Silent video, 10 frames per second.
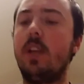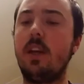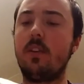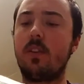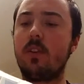
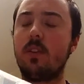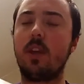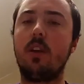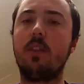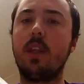nails,
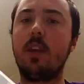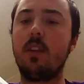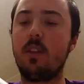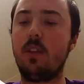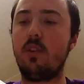
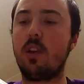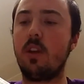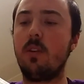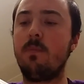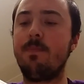you
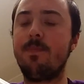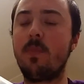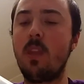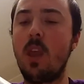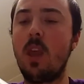can
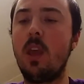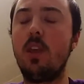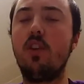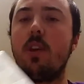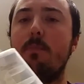
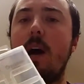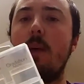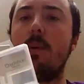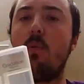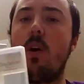buy
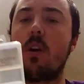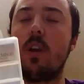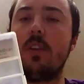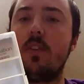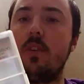them at
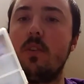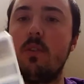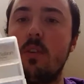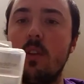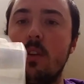Walgreens
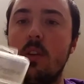too.